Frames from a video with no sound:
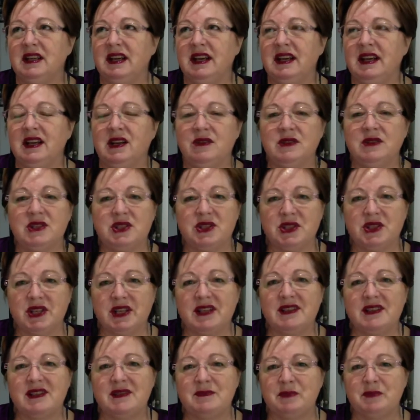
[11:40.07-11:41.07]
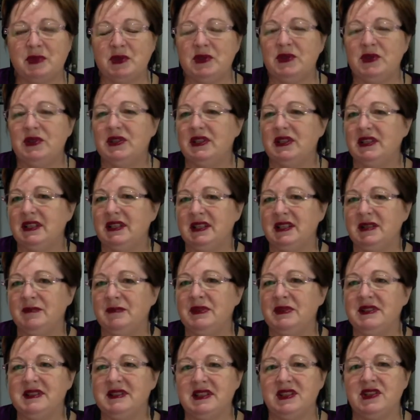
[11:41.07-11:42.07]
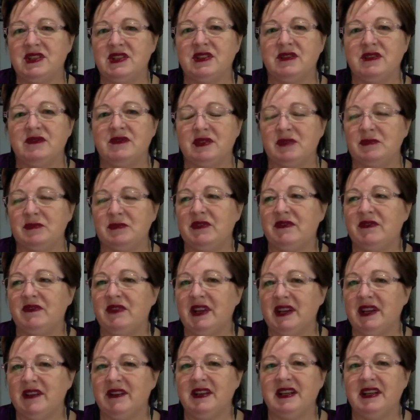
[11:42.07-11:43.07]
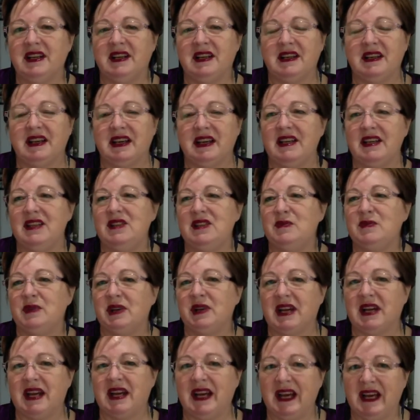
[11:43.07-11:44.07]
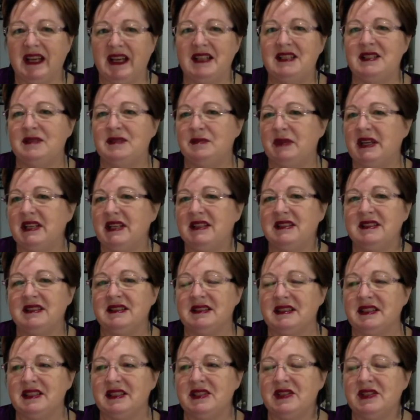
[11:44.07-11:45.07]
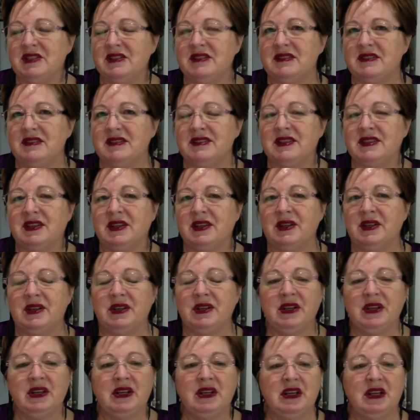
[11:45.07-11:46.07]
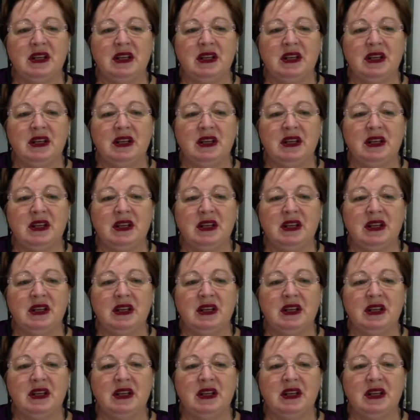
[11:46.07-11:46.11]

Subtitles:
and I was just put in a position from a very young age where I had to make decisions. So